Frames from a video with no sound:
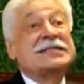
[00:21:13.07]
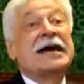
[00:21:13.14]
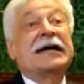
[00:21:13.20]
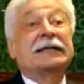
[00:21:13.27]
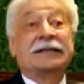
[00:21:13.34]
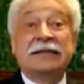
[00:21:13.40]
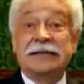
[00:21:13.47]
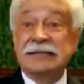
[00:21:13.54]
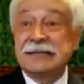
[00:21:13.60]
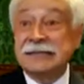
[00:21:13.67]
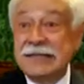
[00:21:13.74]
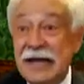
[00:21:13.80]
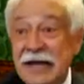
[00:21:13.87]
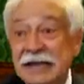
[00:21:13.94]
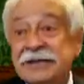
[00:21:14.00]
That is
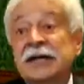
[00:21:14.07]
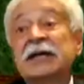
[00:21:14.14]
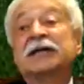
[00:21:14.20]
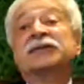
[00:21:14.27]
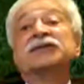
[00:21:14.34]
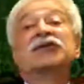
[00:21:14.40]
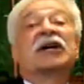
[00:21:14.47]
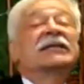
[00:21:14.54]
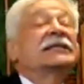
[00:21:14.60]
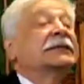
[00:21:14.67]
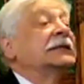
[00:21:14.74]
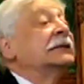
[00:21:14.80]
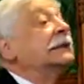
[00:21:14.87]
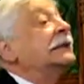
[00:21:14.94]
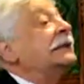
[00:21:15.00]
not
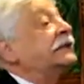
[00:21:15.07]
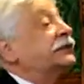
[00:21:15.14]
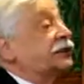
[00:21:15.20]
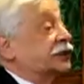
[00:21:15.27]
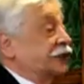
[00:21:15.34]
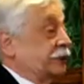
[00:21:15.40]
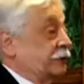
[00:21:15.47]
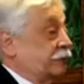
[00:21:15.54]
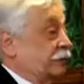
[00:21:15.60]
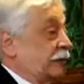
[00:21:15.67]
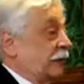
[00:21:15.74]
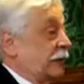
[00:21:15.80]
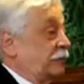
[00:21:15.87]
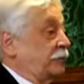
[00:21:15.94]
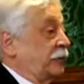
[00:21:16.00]
just a leadership
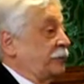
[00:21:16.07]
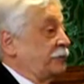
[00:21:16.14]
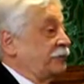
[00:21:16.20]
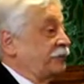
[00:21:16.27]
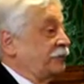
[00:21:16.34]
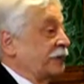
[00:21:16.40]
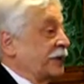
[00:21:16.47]
problem,